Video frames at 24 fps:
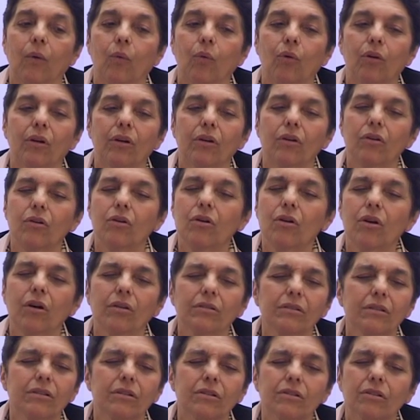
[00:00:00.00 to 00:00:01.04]
were
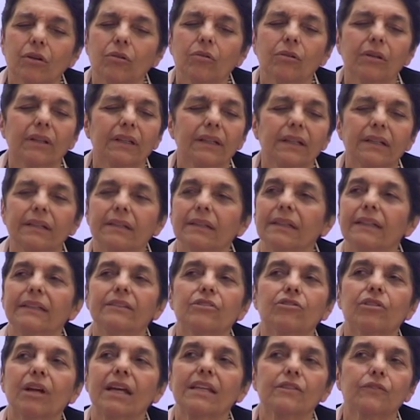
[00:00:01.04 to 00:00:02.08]
not so clearly
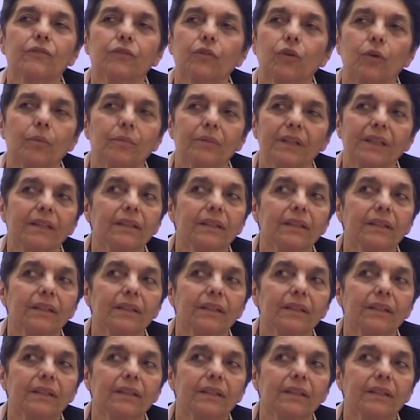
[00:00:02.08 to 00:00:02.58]
transformed